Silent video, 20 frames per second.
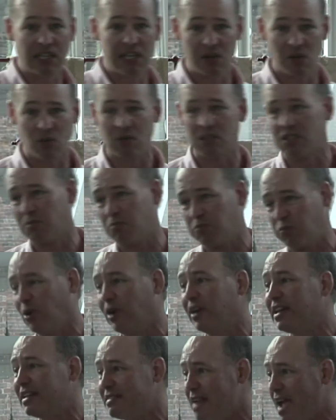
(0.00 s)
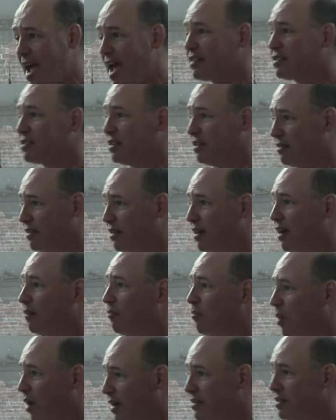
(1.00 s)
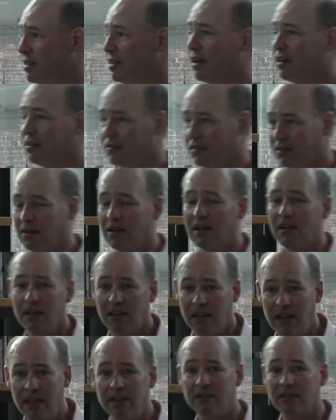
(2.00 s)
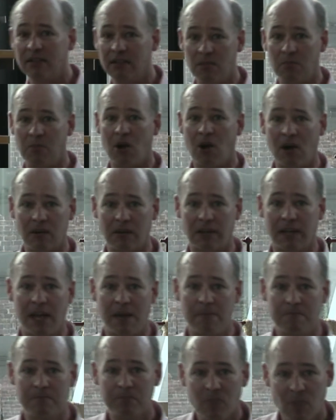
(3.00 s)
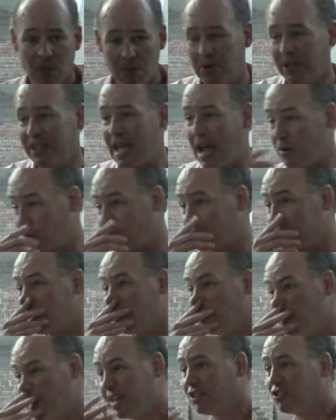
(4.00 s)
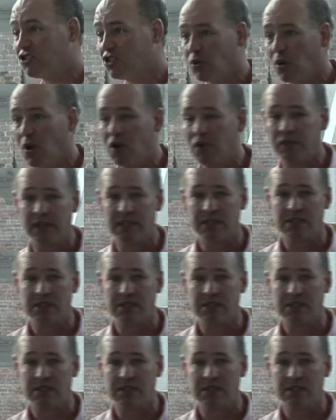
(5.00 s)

it was a pretty nasty thing by the end of end of the ball game. But that was the big trophy.